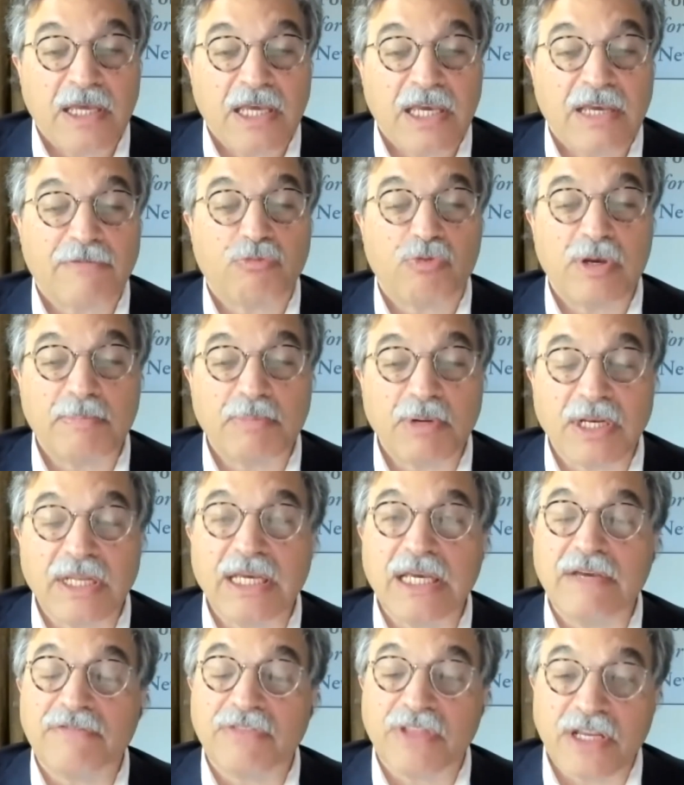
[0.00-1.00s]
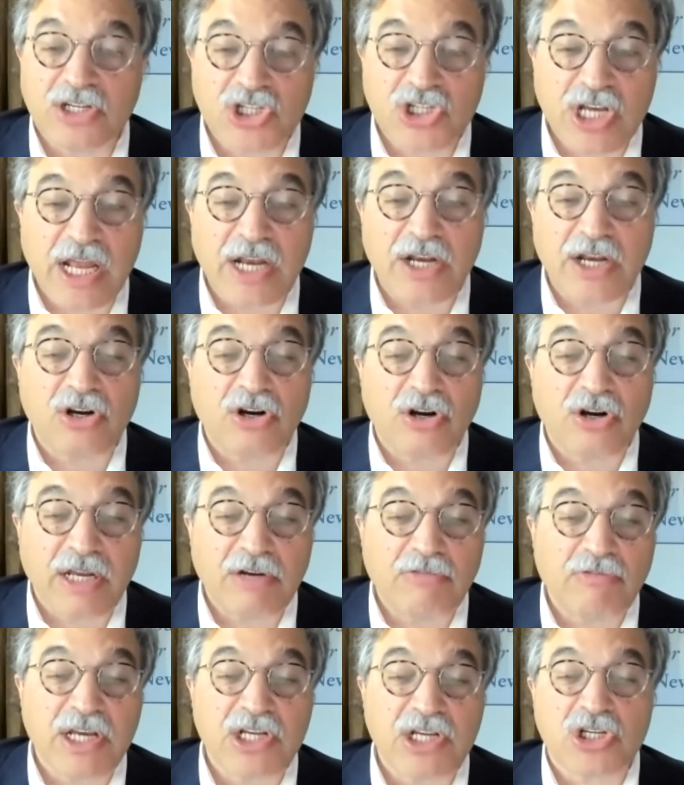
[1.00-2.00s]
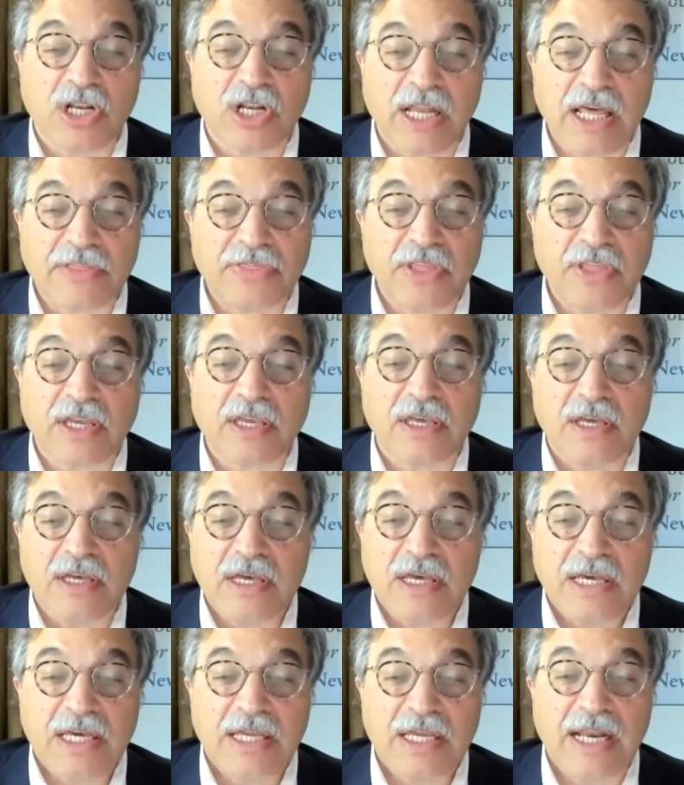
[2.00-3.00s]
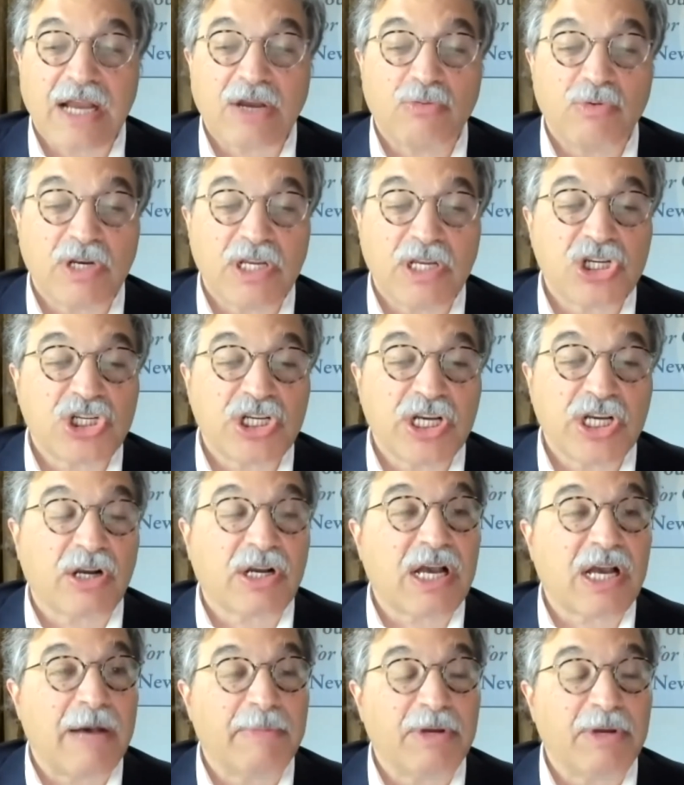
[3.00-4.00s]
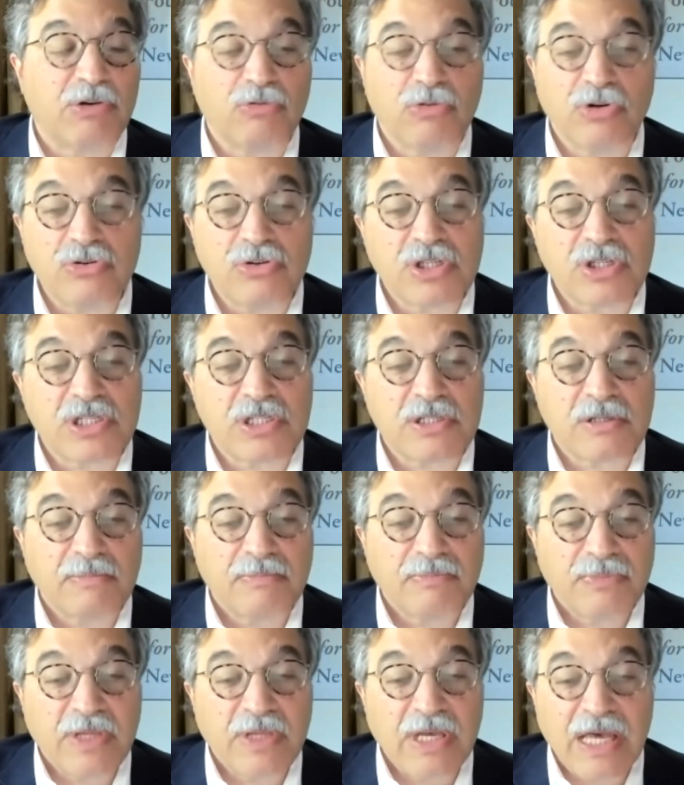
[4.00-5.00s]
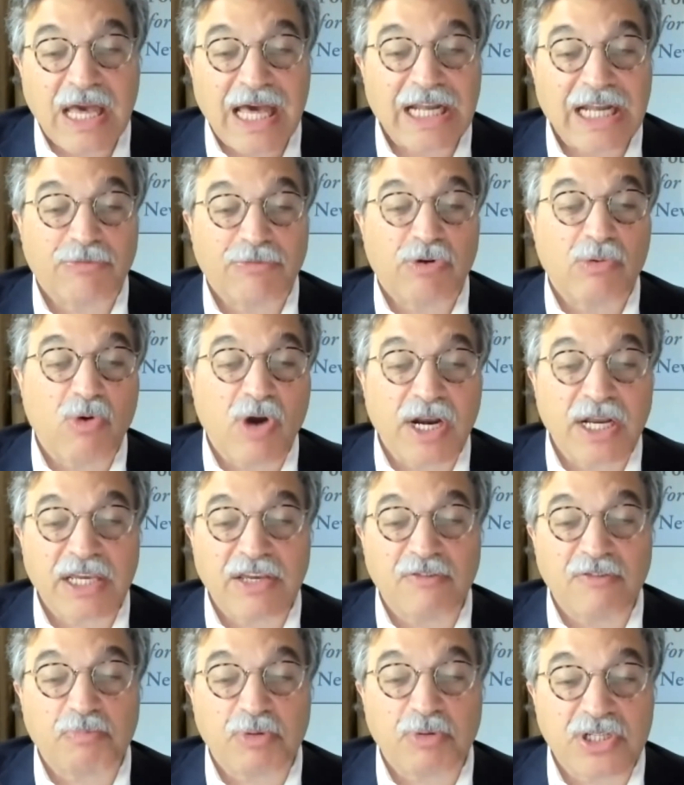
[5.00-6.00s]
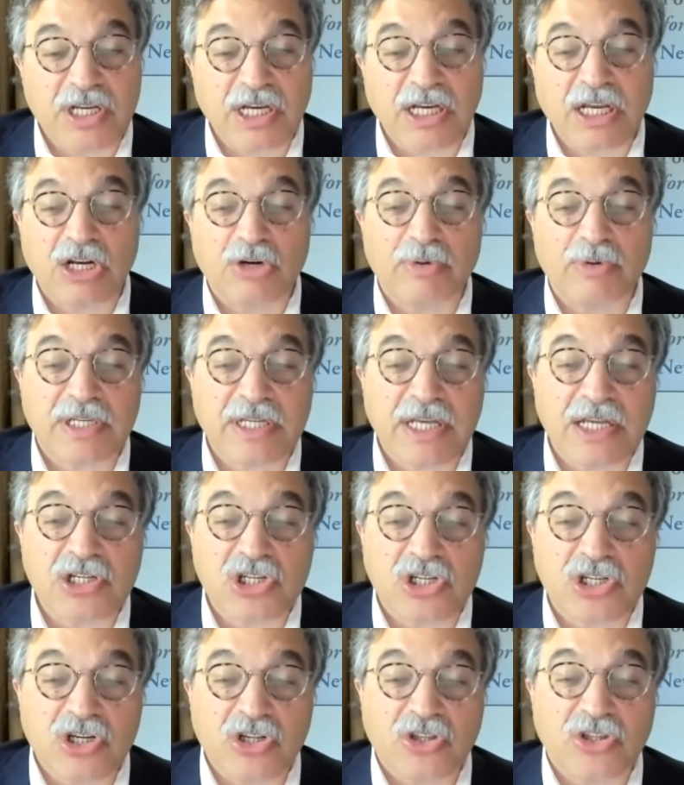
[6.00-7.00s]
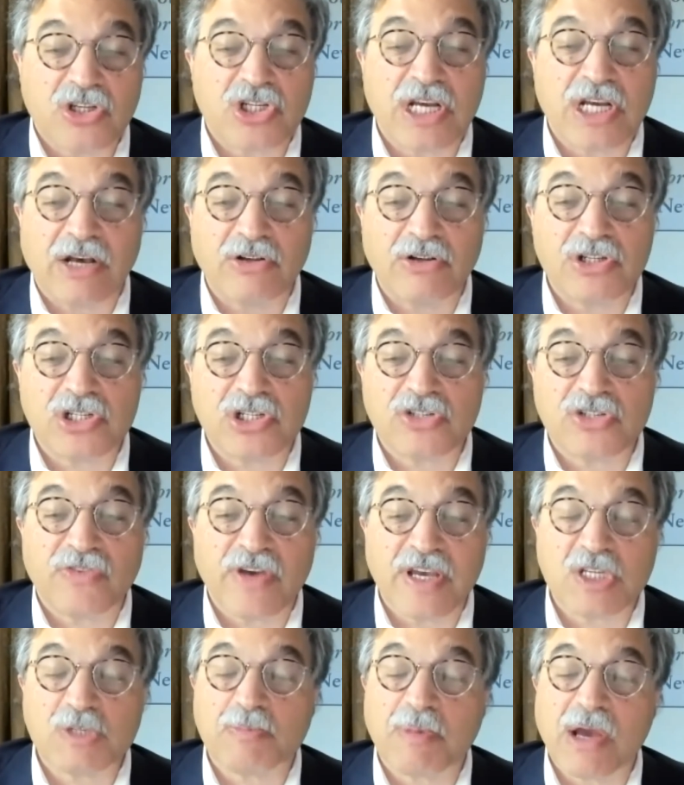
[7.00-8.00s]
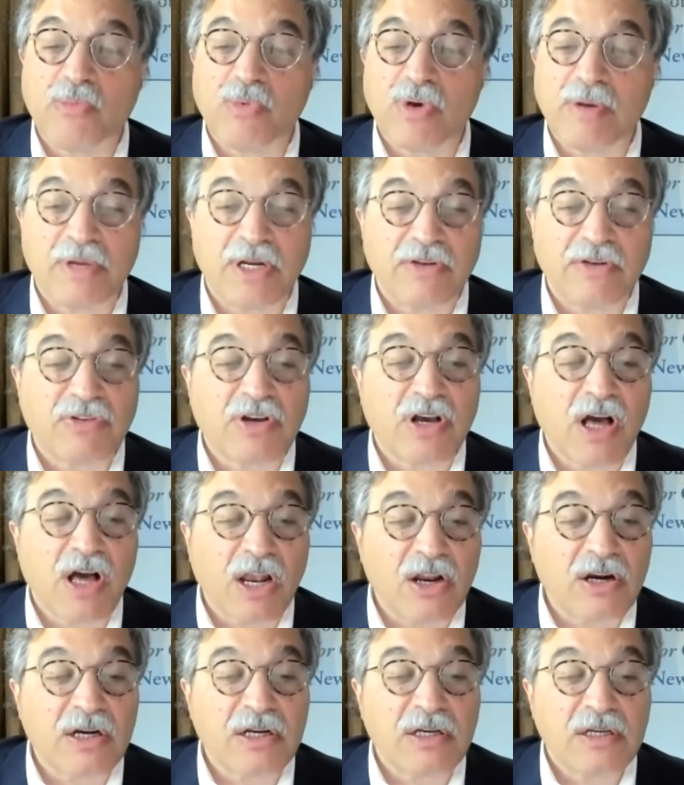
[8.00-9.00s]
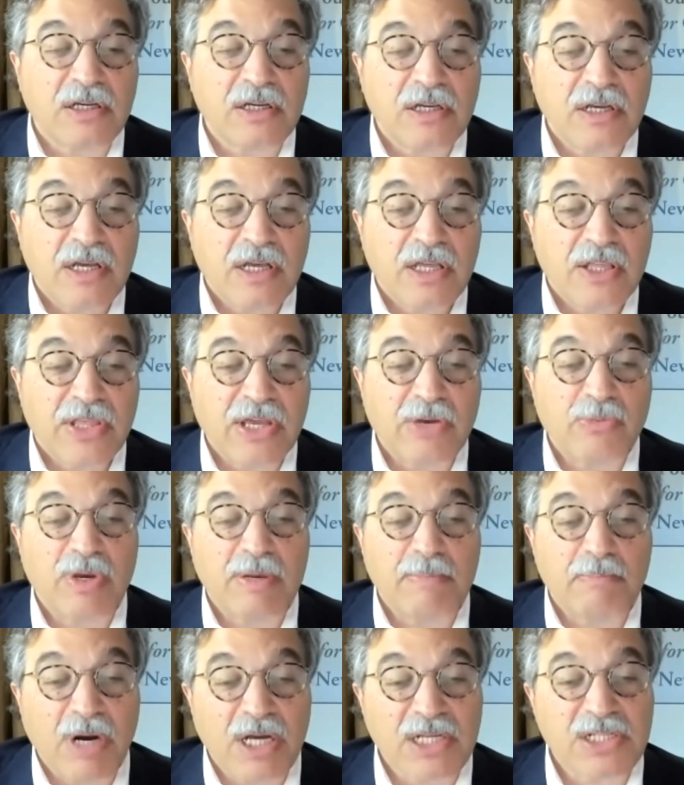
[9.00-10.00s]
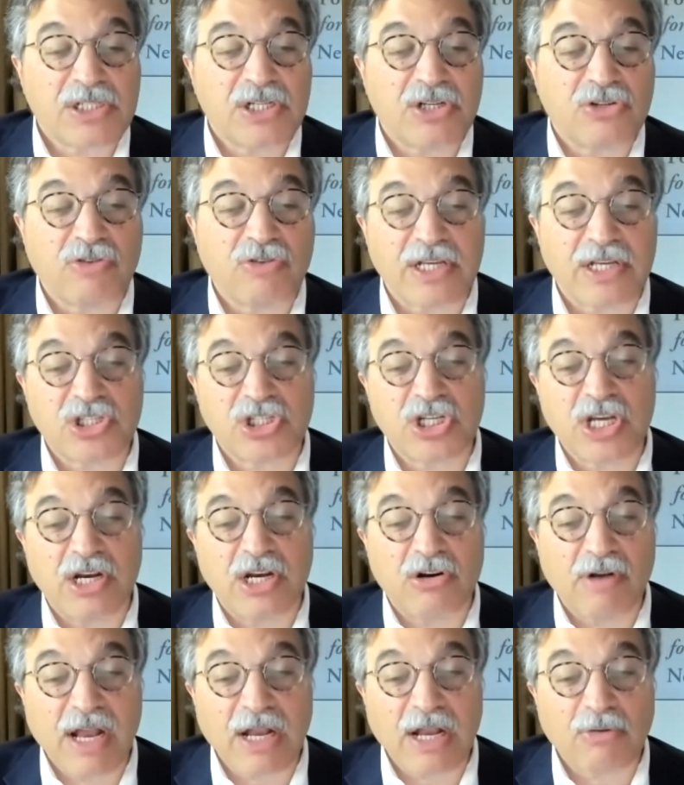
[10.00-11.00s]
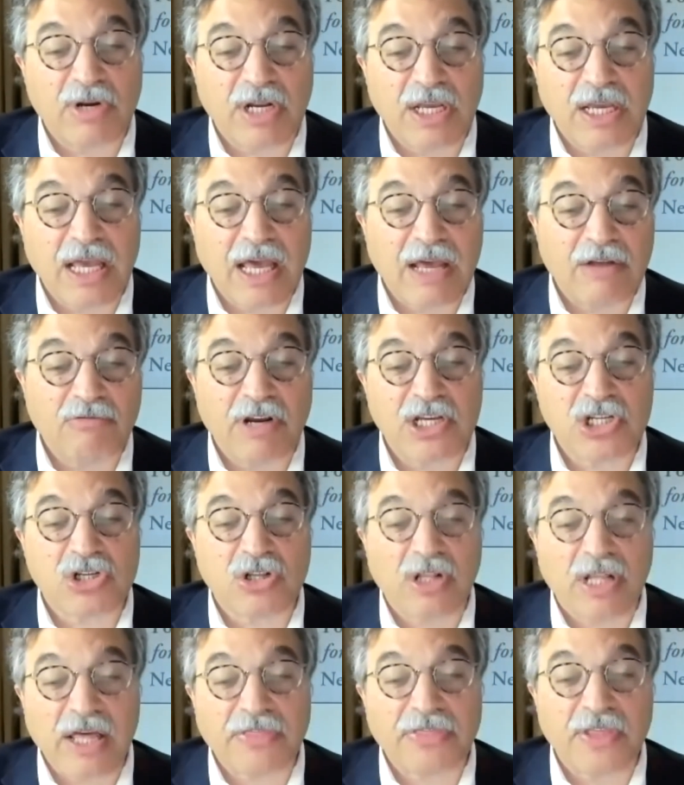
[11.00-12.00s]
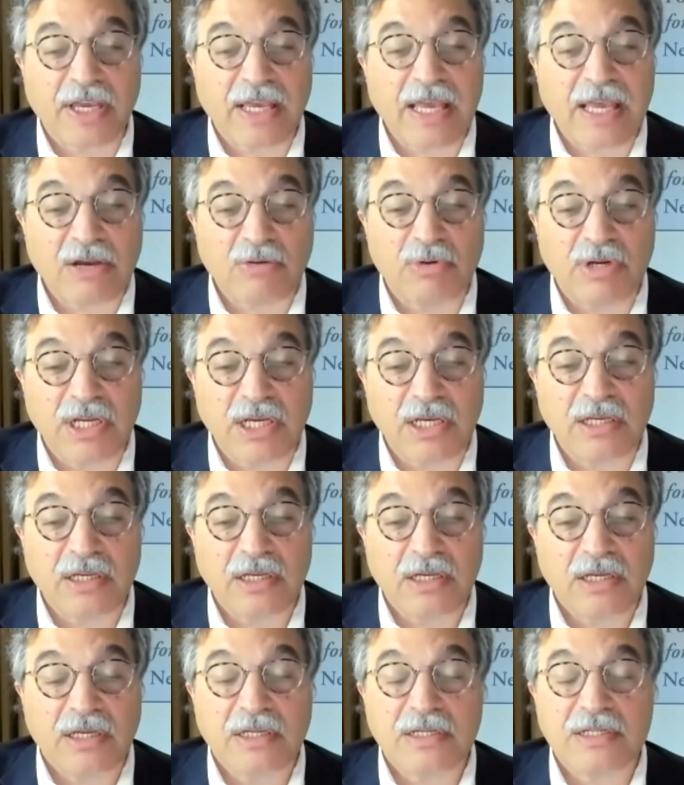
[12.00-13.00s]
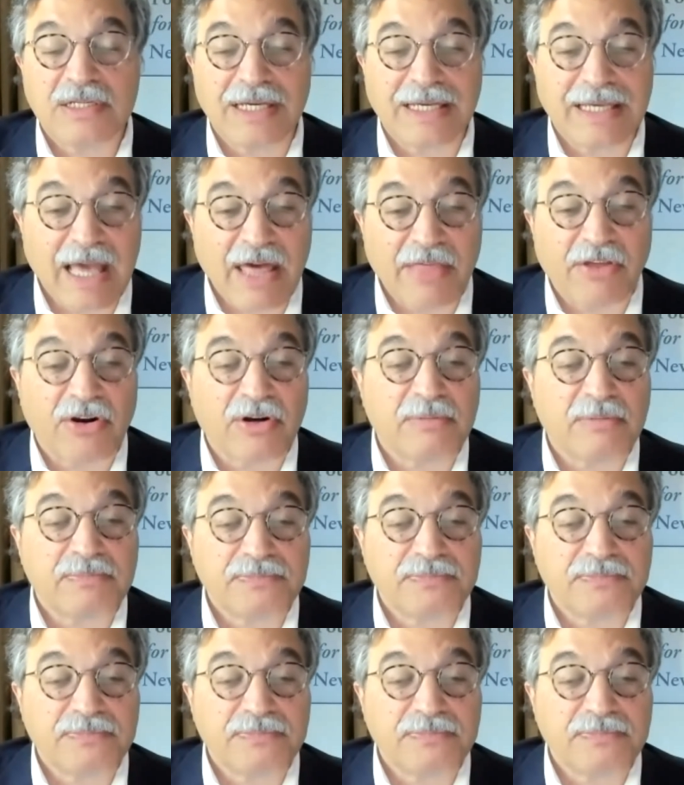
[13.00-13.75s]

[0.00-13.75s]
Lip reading: If we believe that gender and racial ethnic inequity share common roots, and if we want to give particular attention to the challenges faced by women of color, then we must address gender equity and racial ethnic equity together.